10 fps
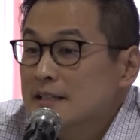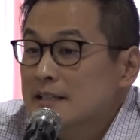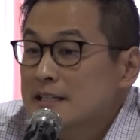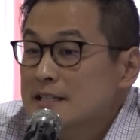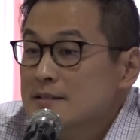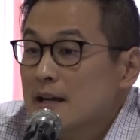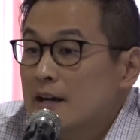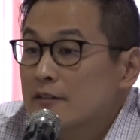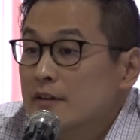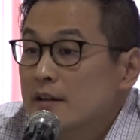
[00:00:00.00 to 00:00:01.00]
these
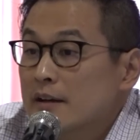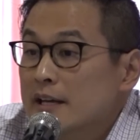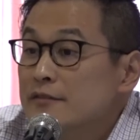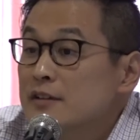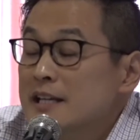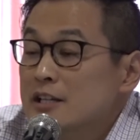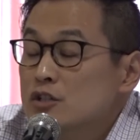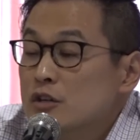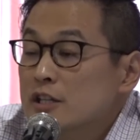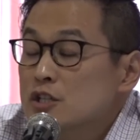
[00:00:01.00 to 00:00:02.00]
are heavily
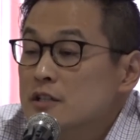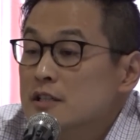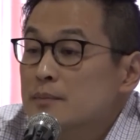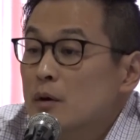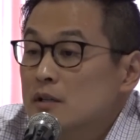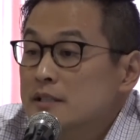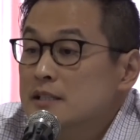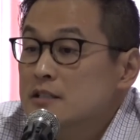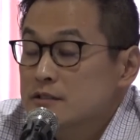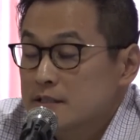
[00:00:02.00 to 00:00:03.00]
entrenched in the
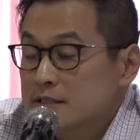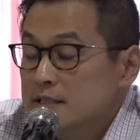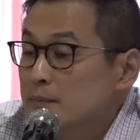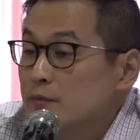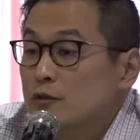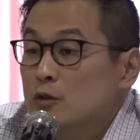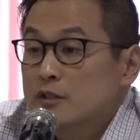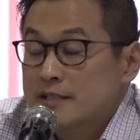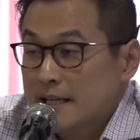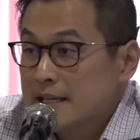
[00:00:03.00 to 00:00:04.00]
political system
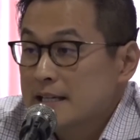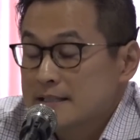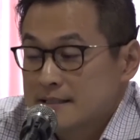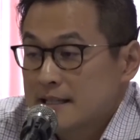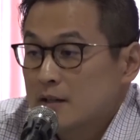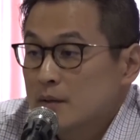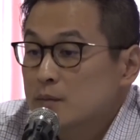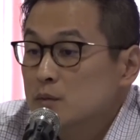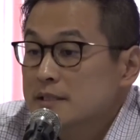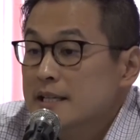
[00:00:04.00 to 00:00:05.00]
for decades now,
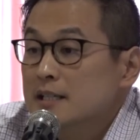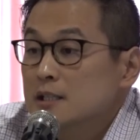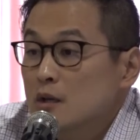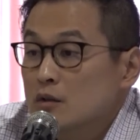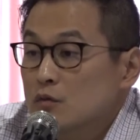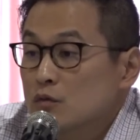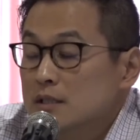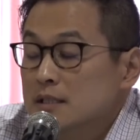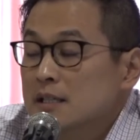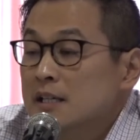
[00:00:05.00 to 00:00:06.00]
and will take a lot of
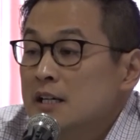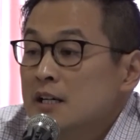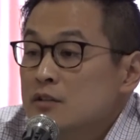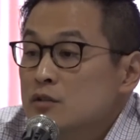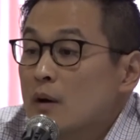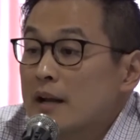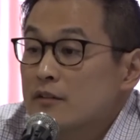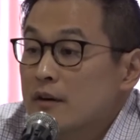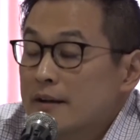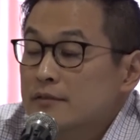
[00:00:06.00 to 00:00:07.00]
work to
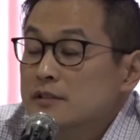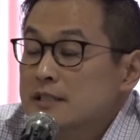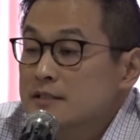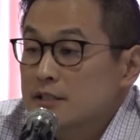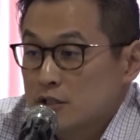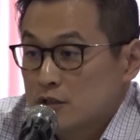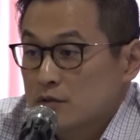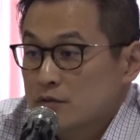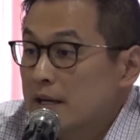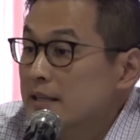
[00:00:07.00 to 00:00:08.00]
unravel these
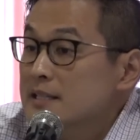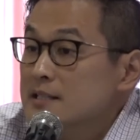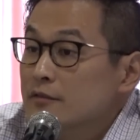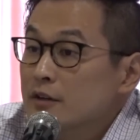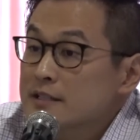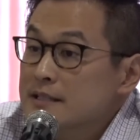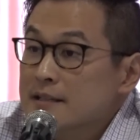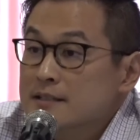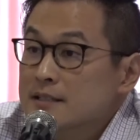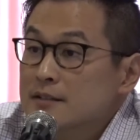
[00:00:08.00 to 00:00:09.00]
issues, right? And these are very
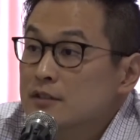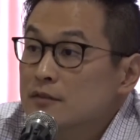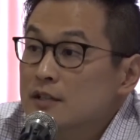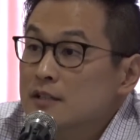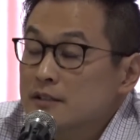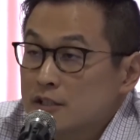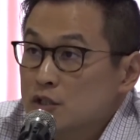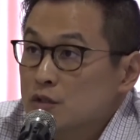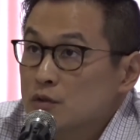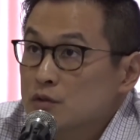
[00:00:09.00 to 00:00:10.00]
sensitive, difficult
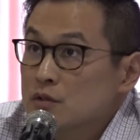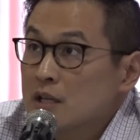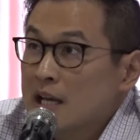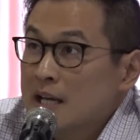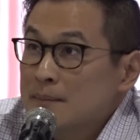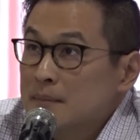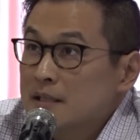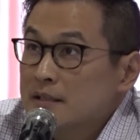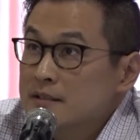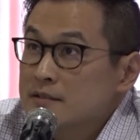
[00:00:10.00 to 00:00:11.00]
issues,
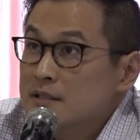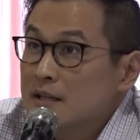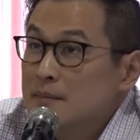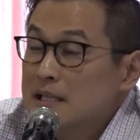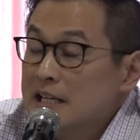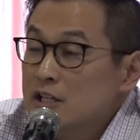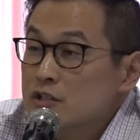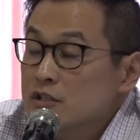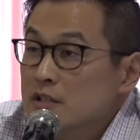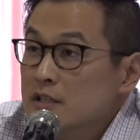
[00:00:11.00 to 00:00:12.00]
because
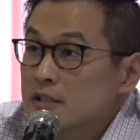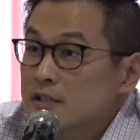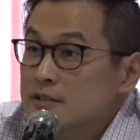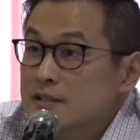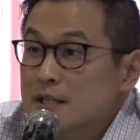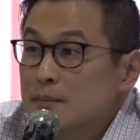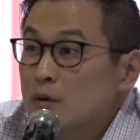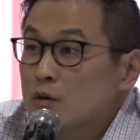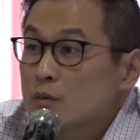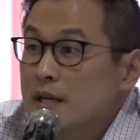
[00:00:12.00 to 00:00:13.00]
Malaysia,
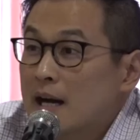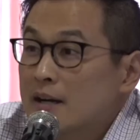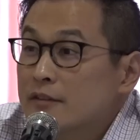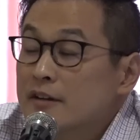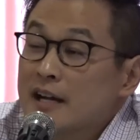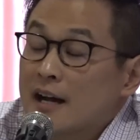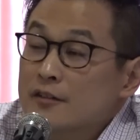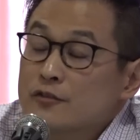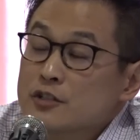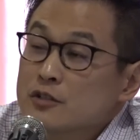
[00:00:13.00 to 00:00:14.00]
Singapore, we are very
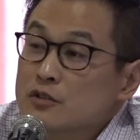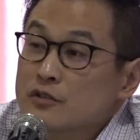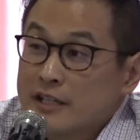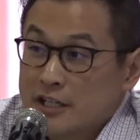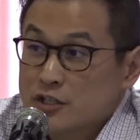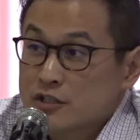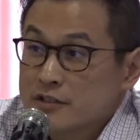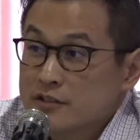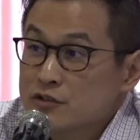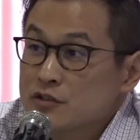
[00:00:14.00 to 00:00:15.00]
artificial
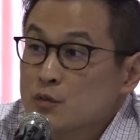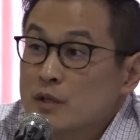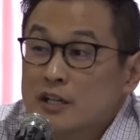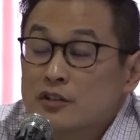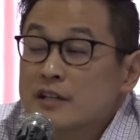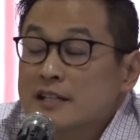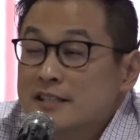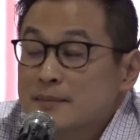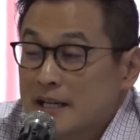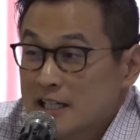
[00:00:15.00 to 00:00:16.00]
creations. We are
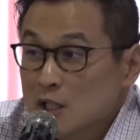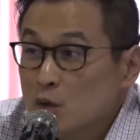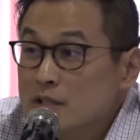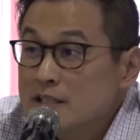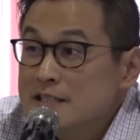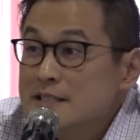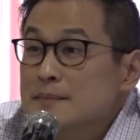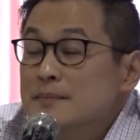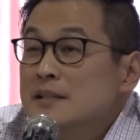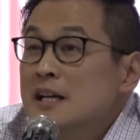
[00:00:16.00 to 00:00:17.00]
created by
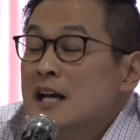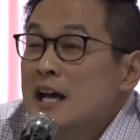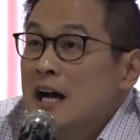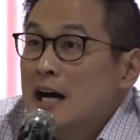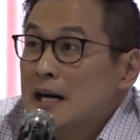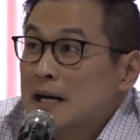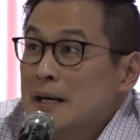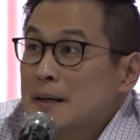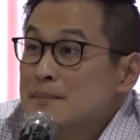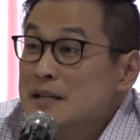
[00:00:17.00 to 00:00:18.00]
colonialism.
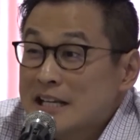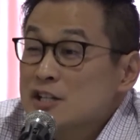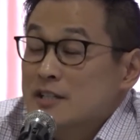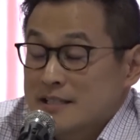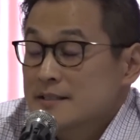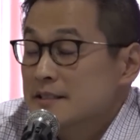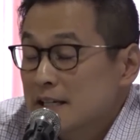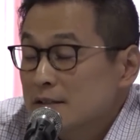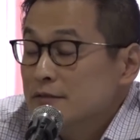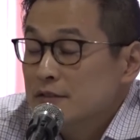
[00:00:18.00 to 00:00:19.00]
Malaysia
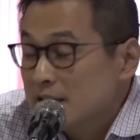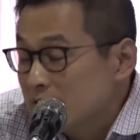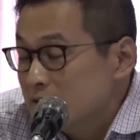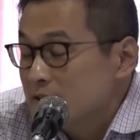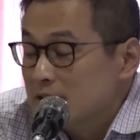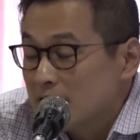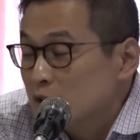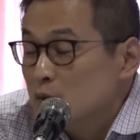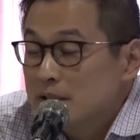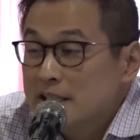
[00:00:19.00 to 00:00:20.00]
itself is
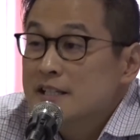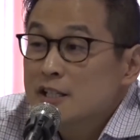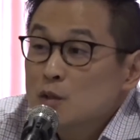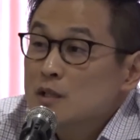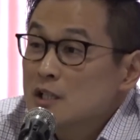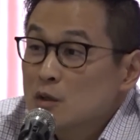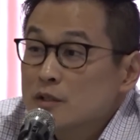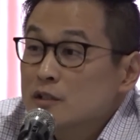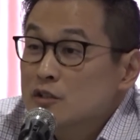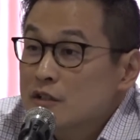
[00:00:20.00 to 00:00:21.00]
arguably a
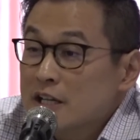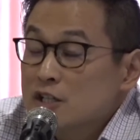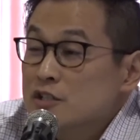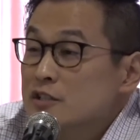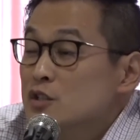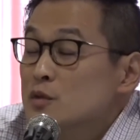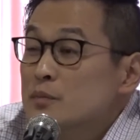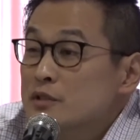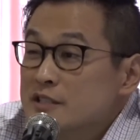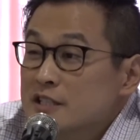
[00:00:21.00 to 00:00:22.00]
neo-colonial creation to
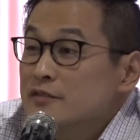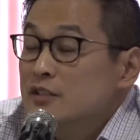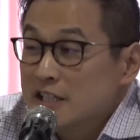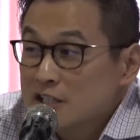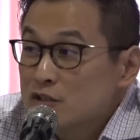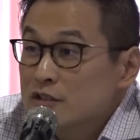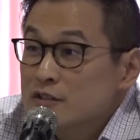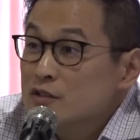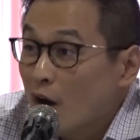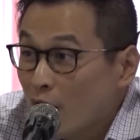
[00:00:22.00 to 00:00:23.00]
preserve the
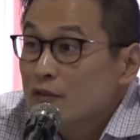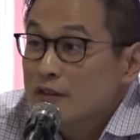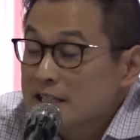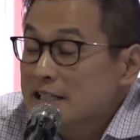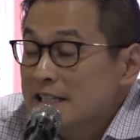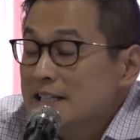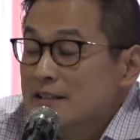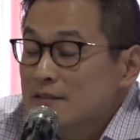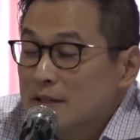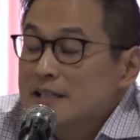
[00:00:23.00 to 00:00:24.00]
interests of an
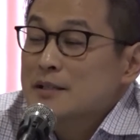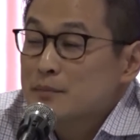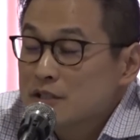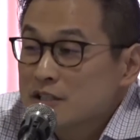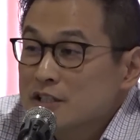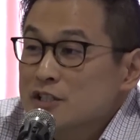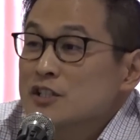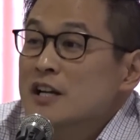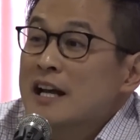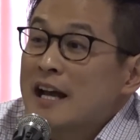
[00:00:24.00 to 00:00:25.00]
elite, right? The
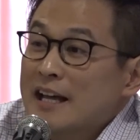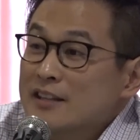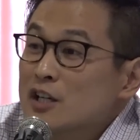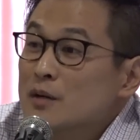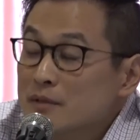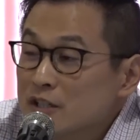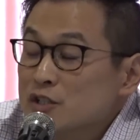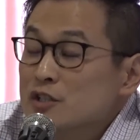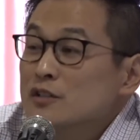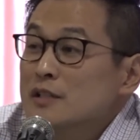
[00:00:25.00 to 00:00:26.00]
British and the
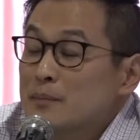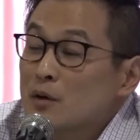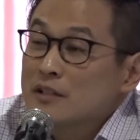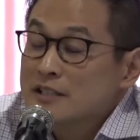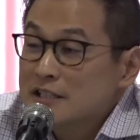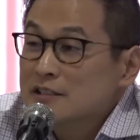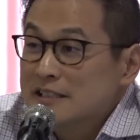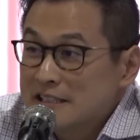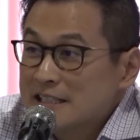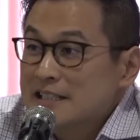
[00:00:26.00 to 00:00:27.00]
commercial and political
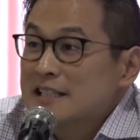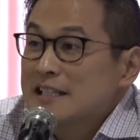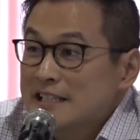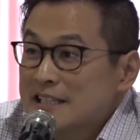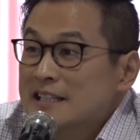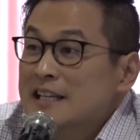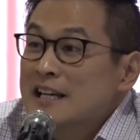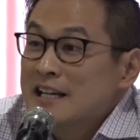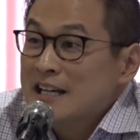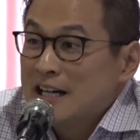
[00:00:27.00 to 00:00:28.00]
elite in
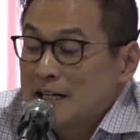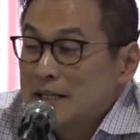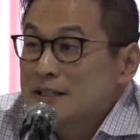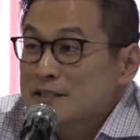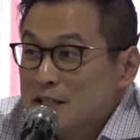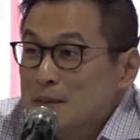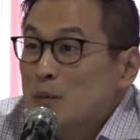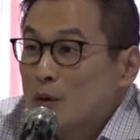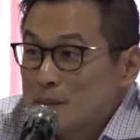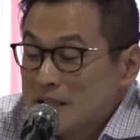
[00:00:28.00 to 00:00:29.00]

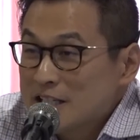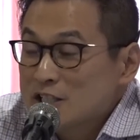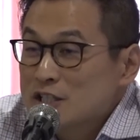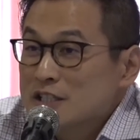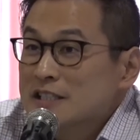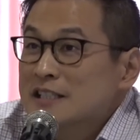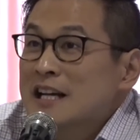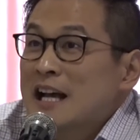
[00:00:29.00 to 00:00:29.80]
Singapore and Malaysia.